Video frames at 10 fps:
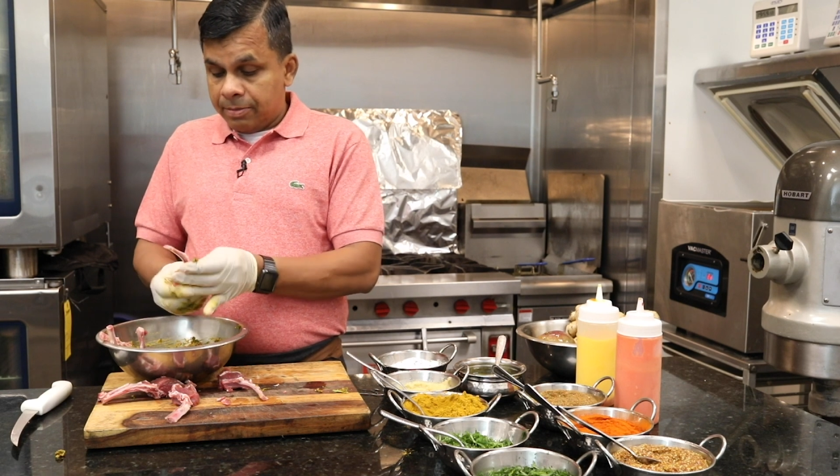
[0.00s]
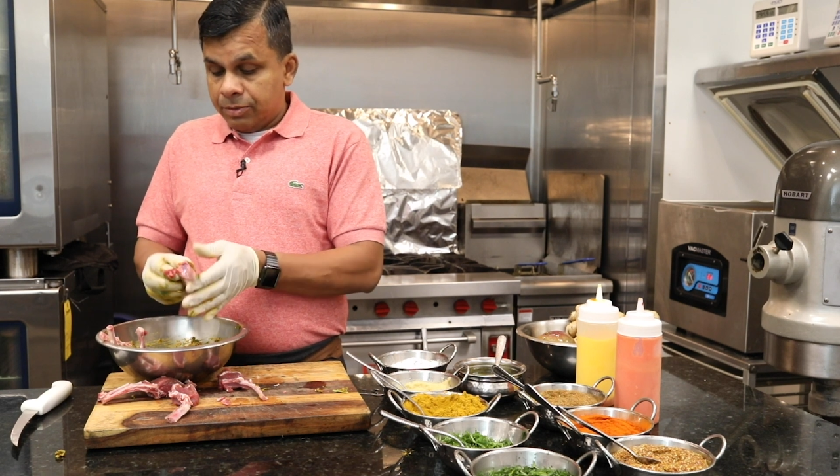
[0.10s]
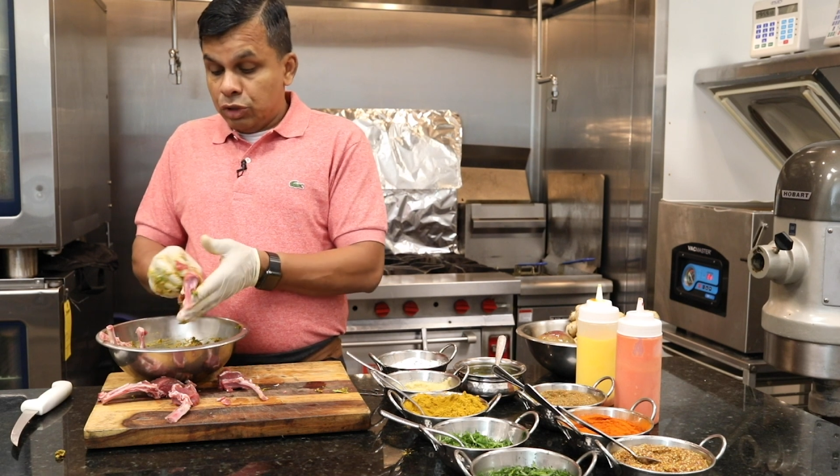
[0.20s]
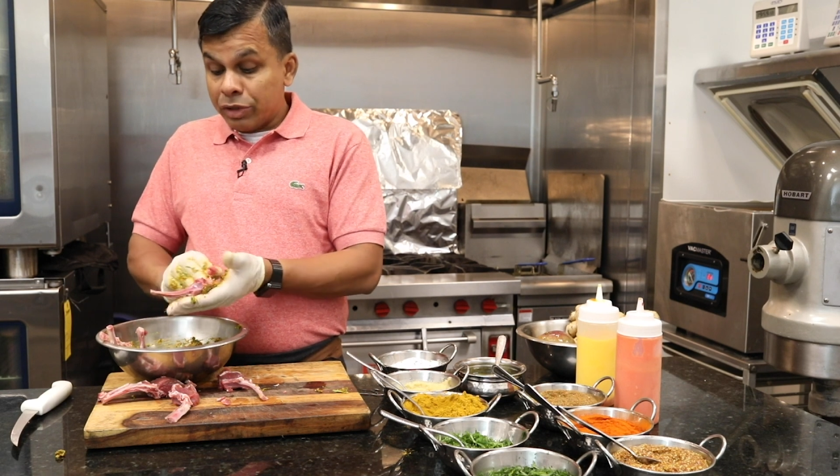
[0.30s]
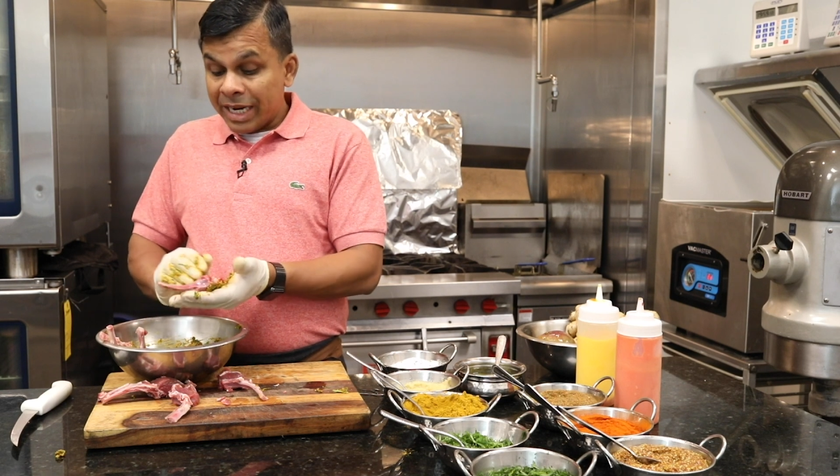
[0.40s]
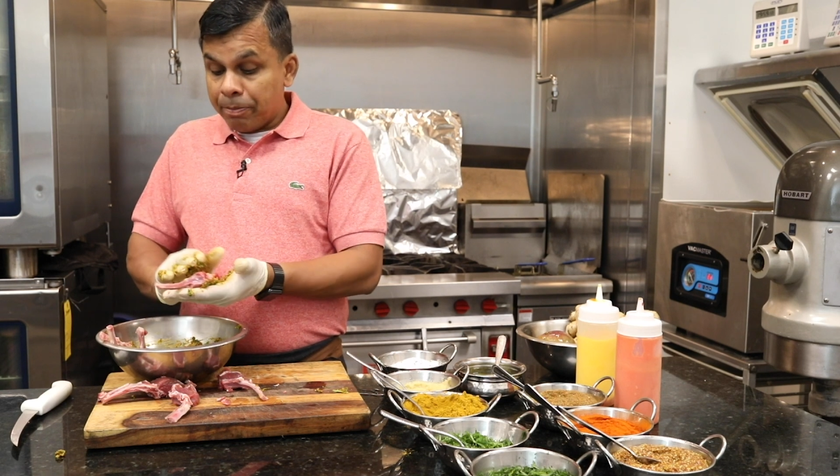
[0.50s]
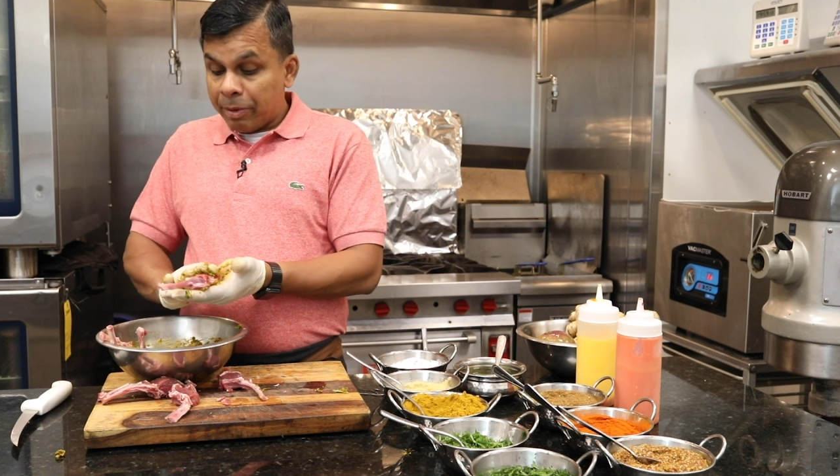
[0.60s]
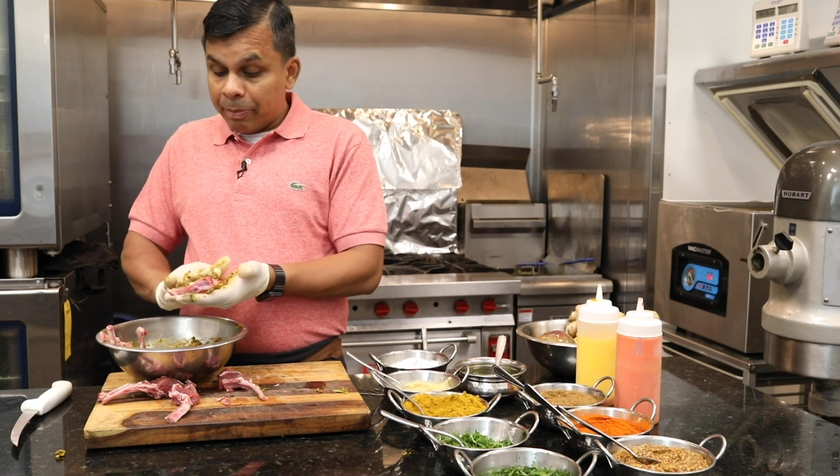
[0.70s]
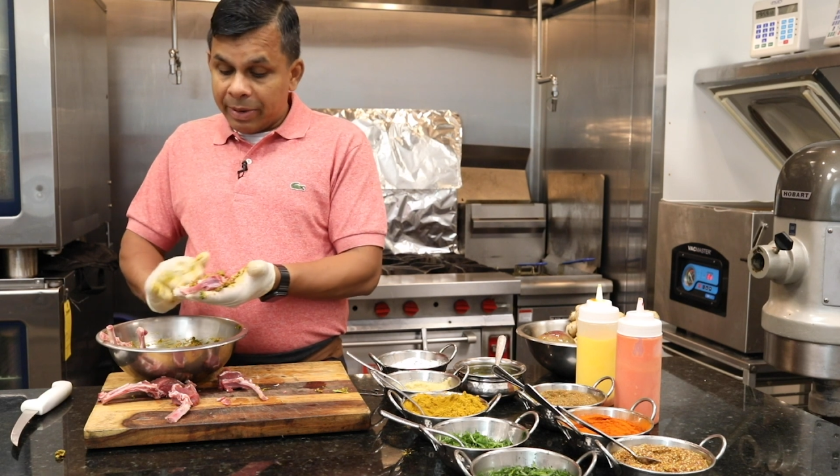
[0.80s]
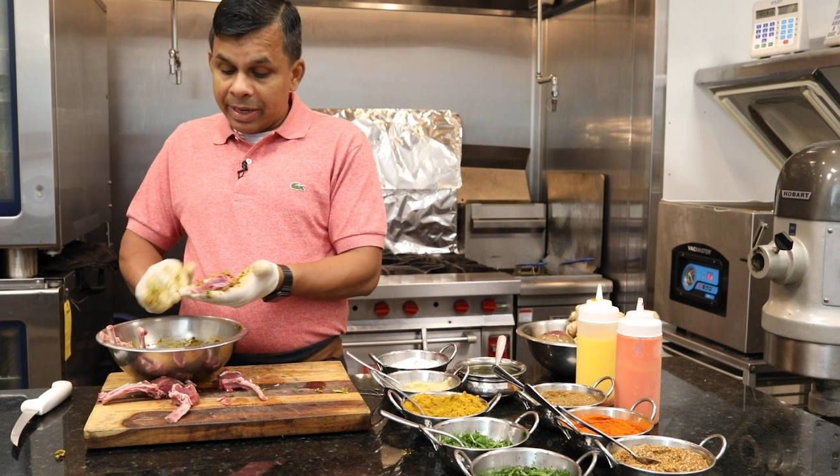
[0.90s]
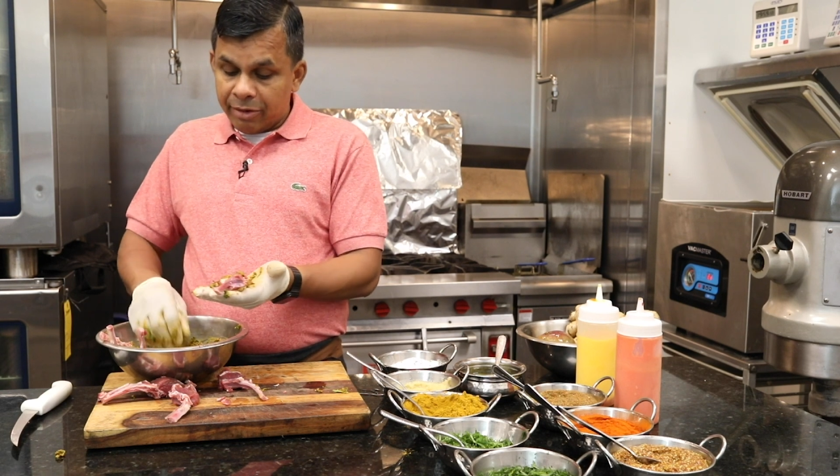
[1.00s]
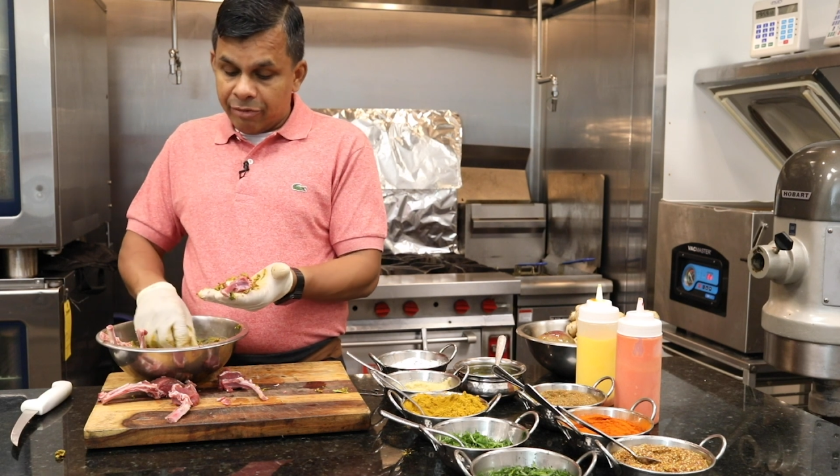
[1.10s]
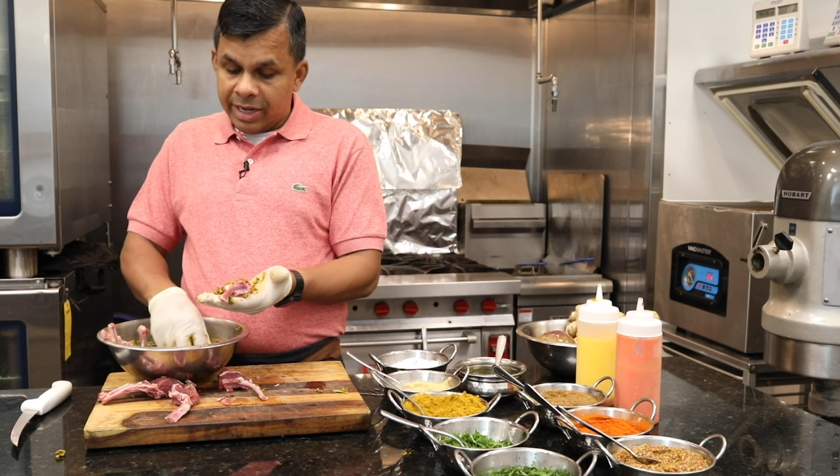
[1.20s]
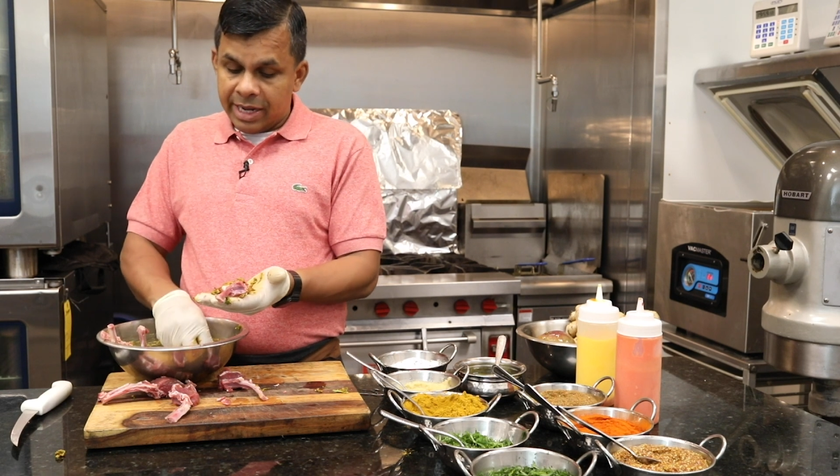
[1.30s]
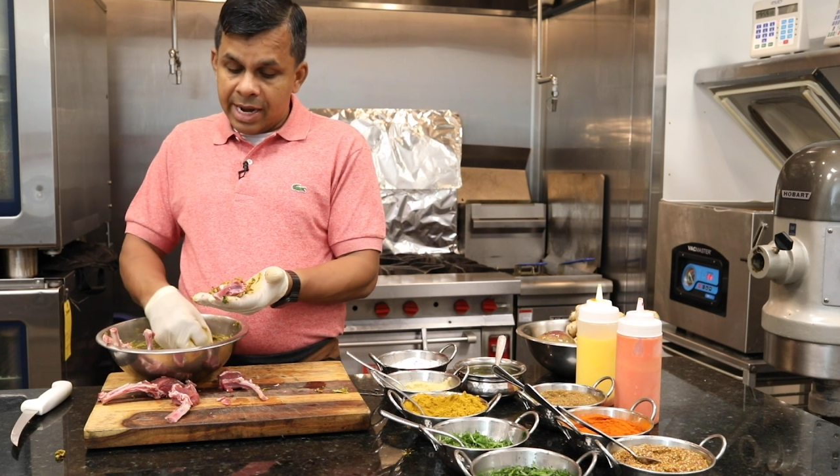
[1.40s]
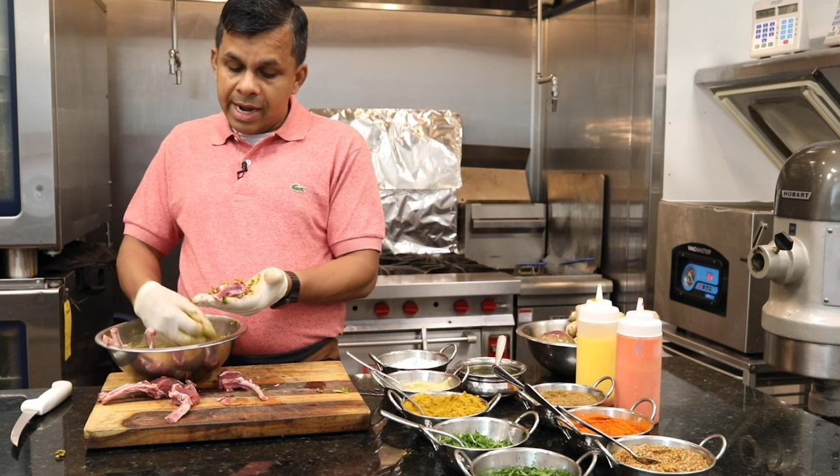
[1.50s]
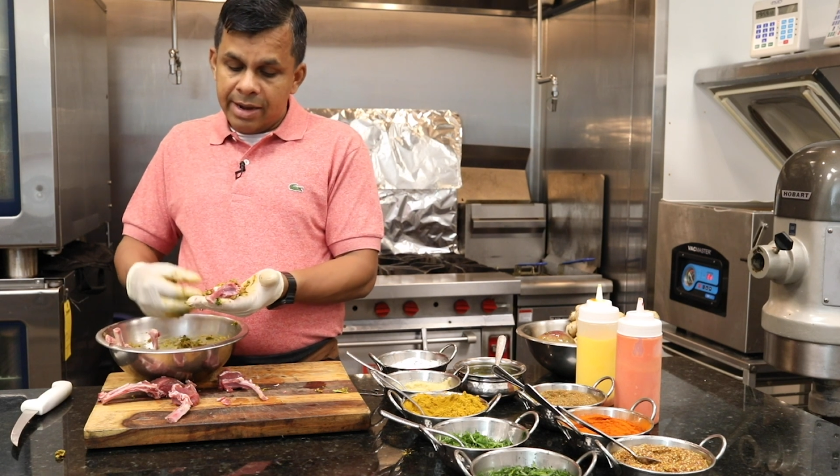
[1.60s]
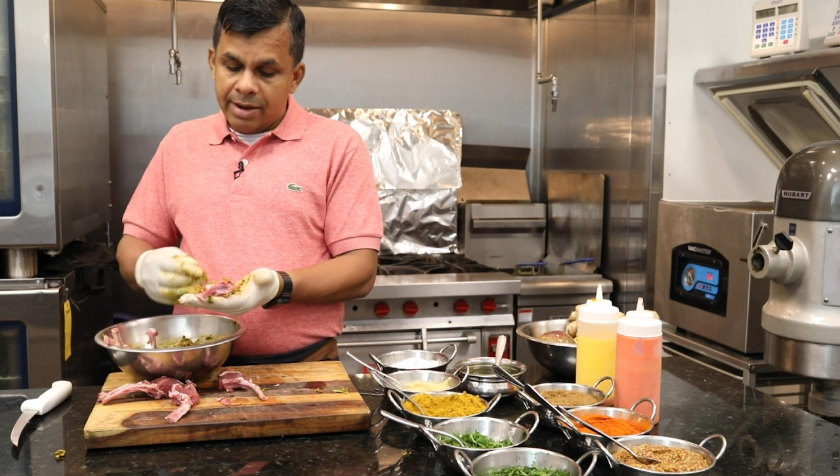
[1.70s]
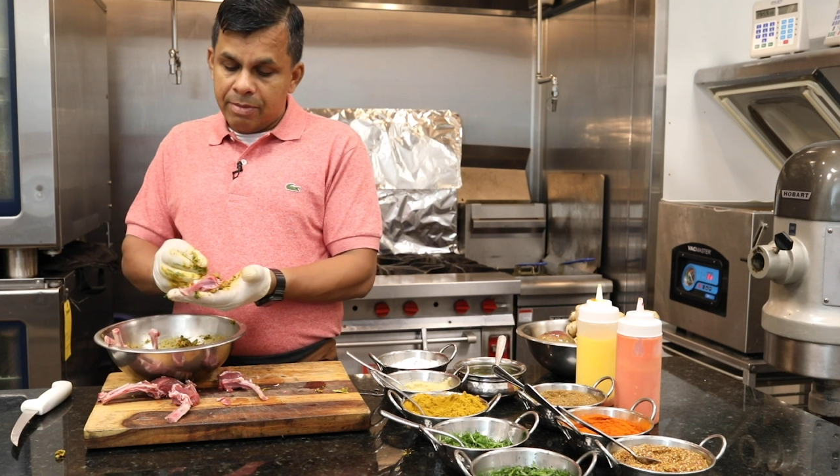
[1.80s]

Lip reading: you can prepare way ahead,